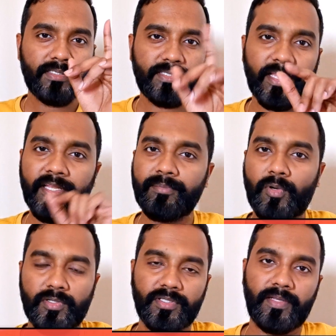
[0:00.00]
Second
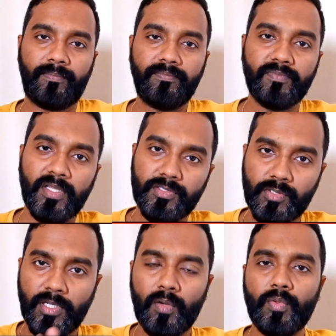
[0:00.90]
important thing.
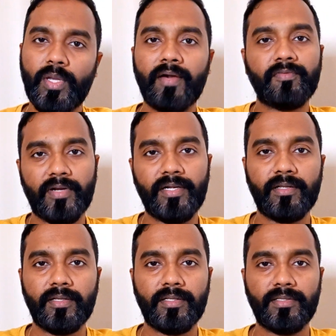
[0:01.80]
So now you have
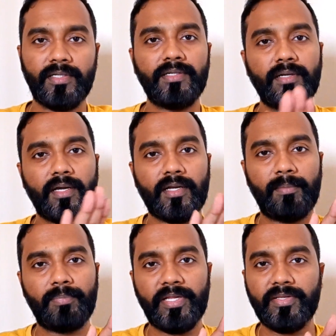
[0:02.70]
read the
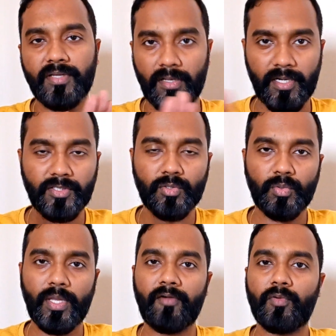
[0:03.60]
complete run
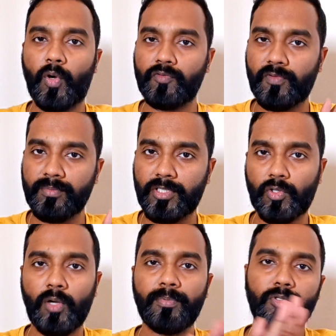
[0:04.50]
through. You have gone from the
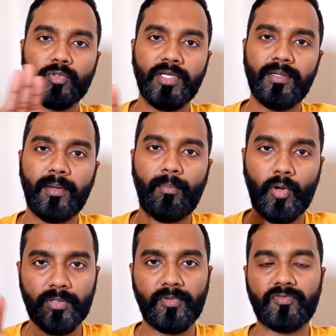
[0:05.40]
top to the
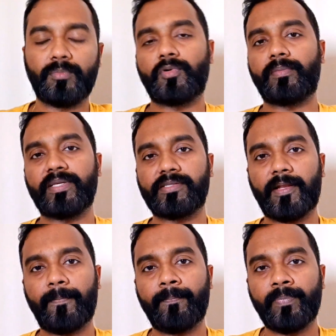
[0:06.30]
bottom of the book
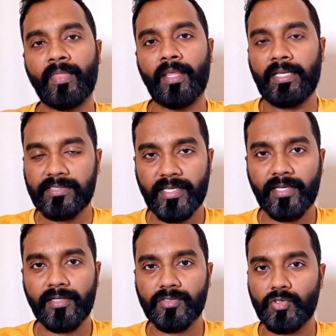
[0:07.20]
basically.
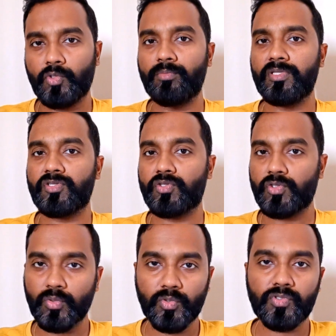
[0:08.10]
Second is you must
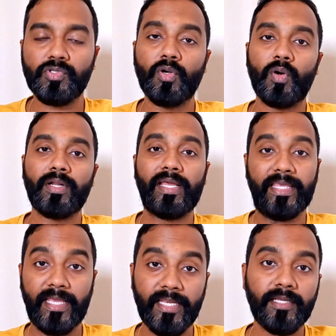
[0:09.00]
choose your
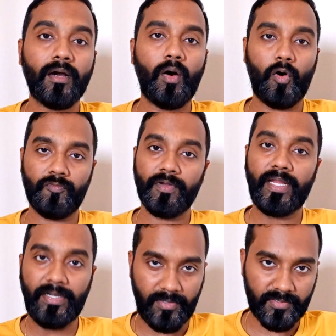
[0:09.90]
area of
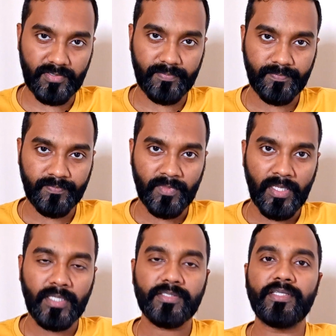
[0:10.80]
interest.
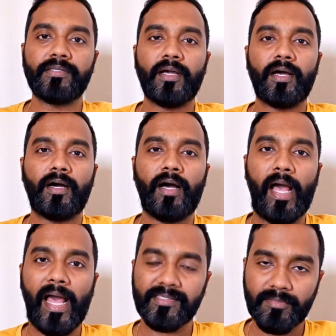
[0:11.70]
See,
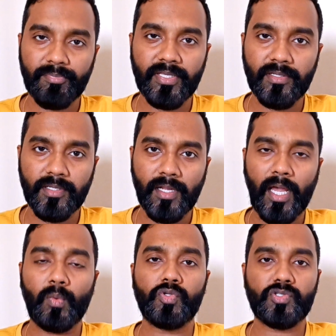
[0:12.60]
as a beginner,
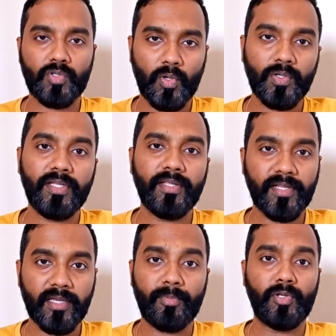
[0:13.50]
I would strongly
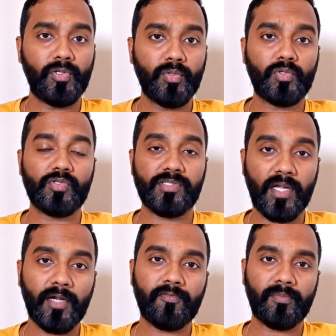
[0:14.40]
recommend you to
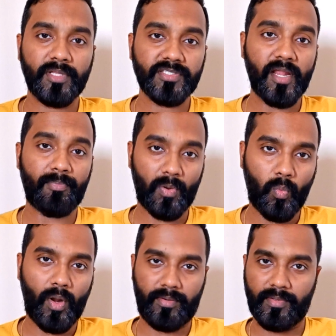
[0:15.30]
start from the chapter
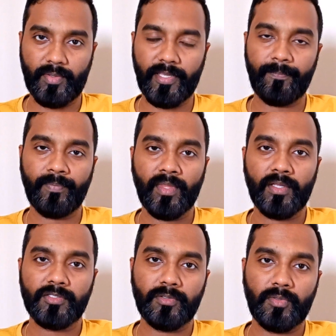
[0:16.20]
1. Okay.
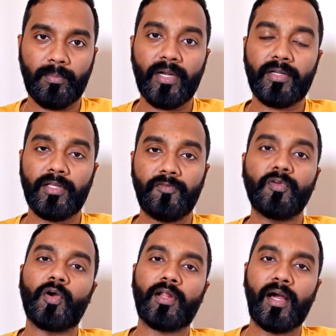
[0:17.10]
So, but if
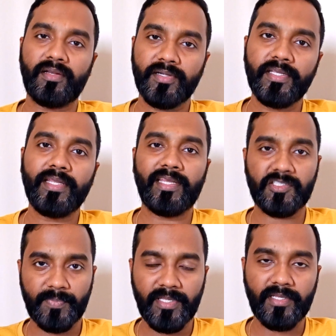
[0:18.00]
you are already an
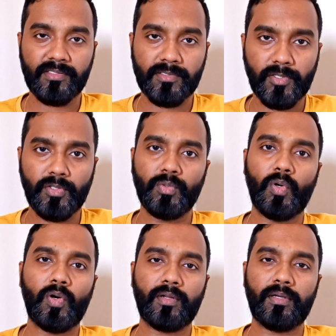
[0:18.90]
experienced, you
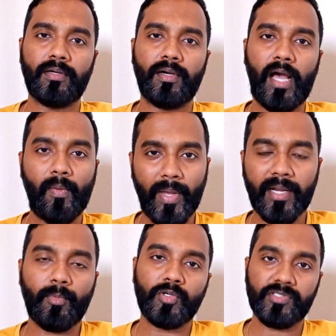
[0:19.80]
are
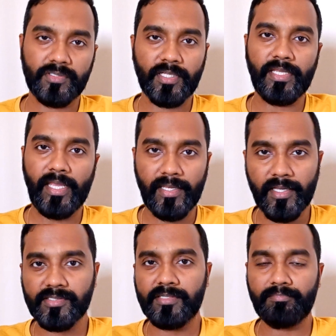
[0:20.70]
aware about certain
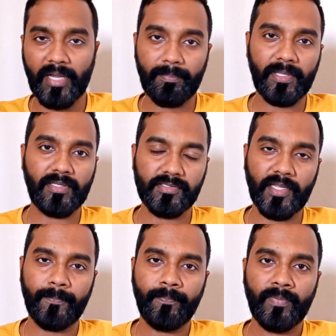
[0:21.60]
areas in piping
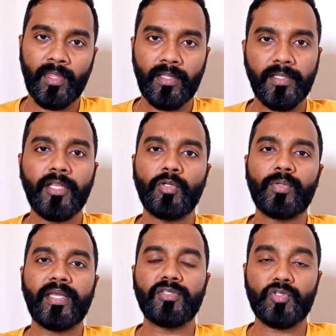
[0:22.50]
design, then you
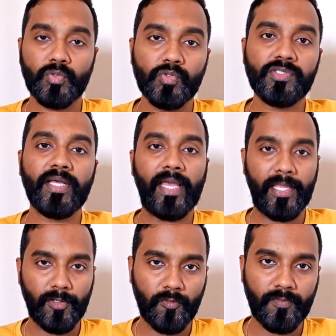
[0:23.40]
can choose the
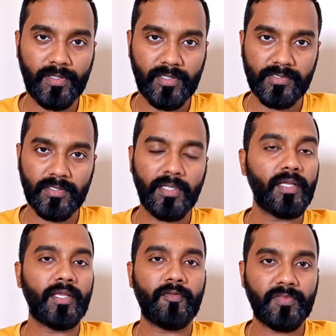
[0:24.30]
area of interest.
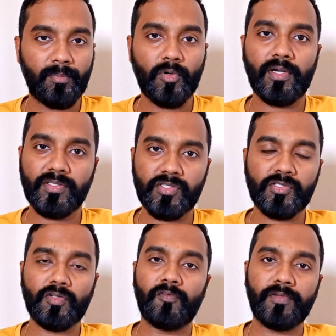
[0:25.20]
If the book
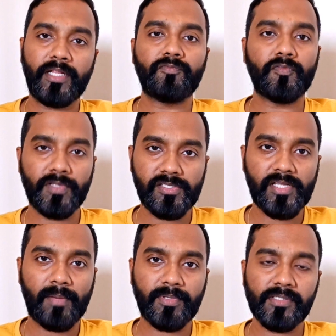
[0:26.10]
consists of 10-15
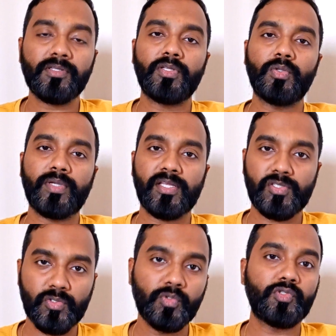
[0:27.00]
chapters, you
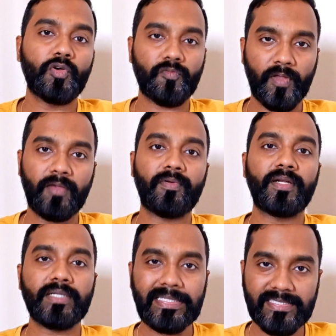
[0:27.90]
can choose your
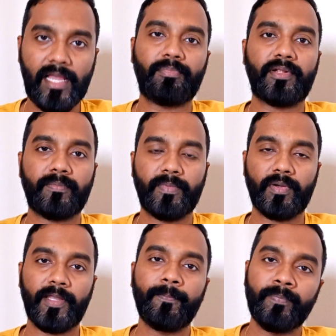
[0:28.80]
favorite chapter.
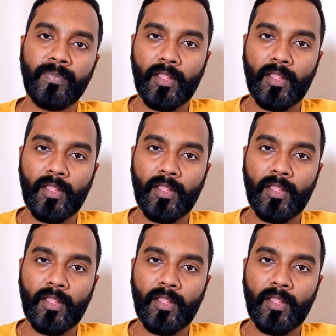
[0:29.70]
Okay.